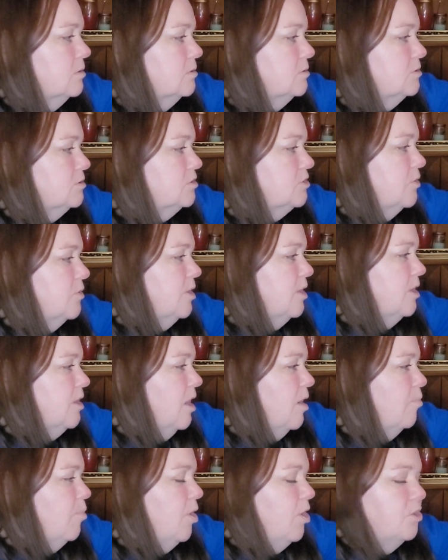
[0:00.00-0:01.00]
so it
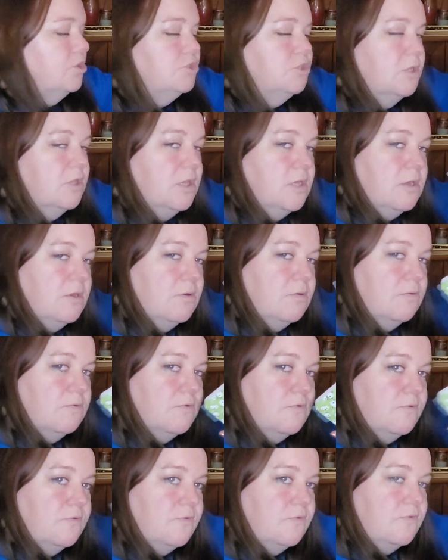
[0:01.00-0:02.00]
got partially
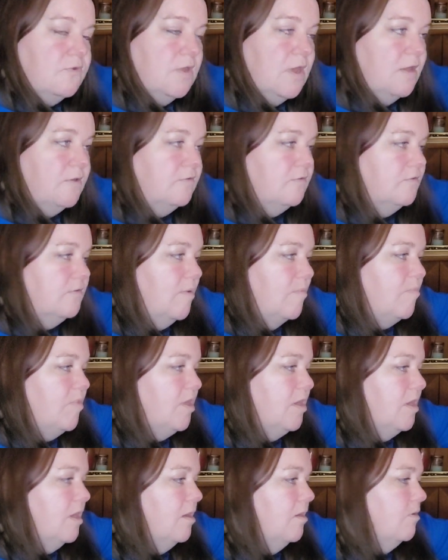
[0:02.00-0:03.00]
used as
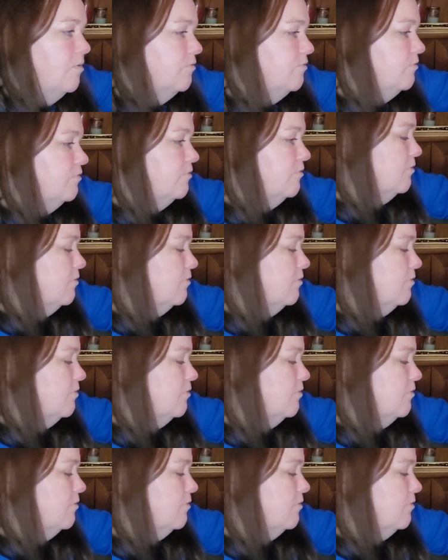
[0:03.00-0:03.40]
something else.